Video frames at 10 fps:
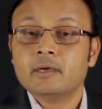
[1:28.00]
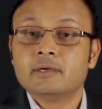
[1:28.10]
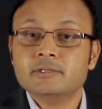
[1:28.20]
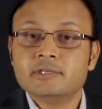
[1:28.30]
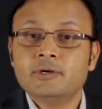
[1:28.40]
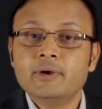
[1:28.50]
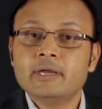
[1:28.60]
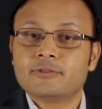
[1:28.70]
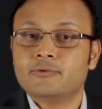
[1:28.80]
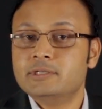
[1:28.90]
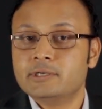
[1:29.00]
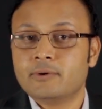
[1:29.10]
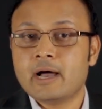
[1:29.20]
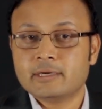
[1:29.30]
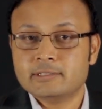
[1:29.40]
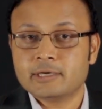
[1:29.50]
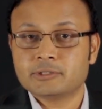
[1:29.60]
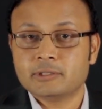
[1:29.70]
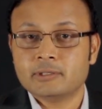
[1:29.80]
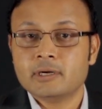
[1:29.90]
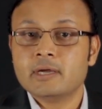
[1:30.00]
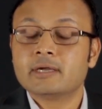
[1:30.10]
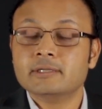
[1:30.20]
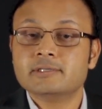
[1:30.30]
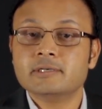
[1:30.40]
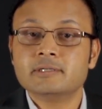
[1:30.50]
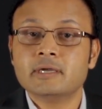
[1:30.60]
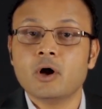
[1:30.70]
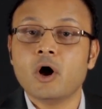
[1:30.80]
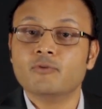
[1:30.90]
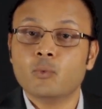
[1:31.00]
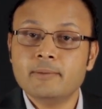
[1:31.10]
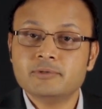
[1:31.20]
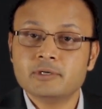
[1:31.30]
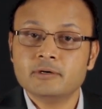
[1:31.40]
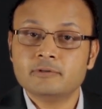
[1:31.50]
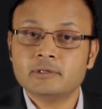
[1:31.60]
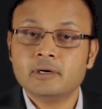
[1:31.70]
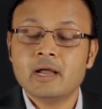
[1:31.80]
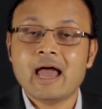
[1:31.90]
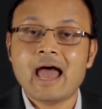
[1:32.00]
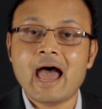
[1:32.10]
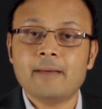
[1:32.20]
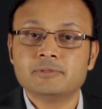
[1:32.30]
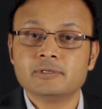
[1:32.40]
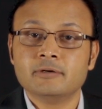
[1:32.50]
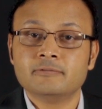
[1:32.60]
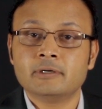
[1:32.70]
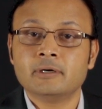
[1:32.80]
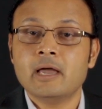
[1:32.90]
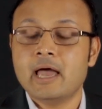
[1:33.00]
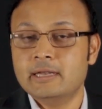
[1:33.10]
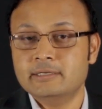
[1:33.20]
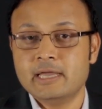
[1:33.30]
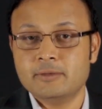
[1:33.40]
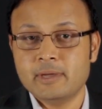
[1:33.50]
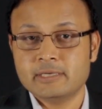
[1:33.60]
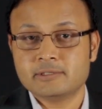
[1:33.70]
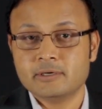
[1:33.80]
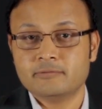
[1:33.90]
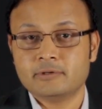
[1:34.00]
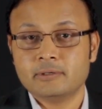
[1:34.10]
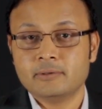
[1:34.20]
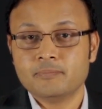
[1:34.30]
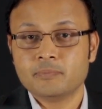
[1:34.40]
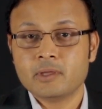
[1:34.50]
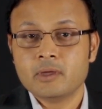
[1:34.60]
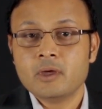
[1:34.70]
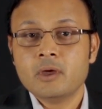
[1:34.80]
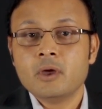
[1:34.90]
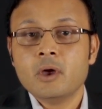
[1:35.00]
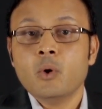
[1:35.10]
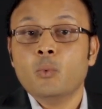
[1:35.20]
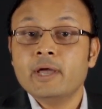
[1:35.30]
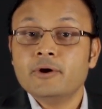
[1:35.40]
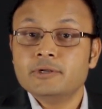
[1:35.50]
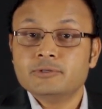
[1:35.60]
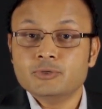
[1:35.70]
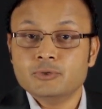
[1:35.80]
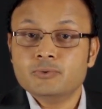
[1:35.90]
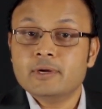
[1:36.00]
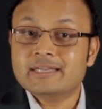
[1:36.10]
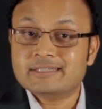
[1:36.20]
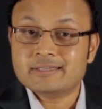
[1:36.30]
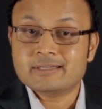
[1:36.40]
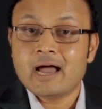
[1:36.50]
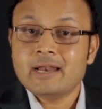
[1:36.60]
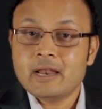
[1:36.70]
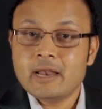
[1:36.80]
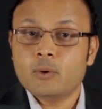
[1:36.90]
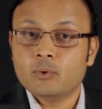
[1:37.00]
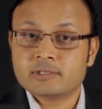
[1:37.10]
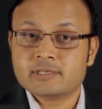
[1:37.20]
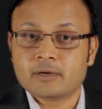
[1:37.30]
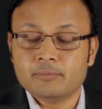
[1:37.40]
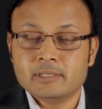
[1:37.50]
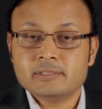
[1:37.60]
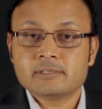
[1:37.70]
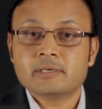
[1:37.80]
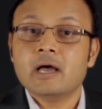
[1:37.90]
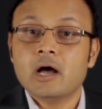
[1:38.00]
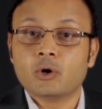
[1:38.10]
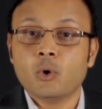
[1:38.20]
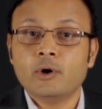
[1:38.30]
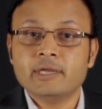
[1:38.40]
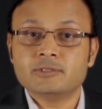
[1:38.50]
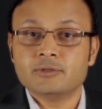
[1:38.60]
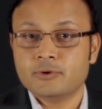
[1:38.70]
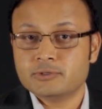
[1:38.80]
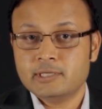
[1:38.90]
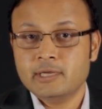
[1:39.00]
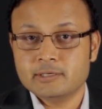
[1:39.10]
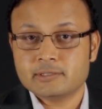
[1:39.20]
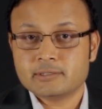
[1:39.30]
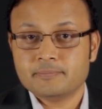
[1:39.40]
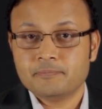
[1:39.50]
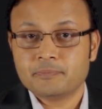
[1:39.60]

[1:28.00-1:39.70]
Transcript: Considering a three-tier architecture consisting of a web server, app server, and database server. We're going to do is design our network segments according to those tiers.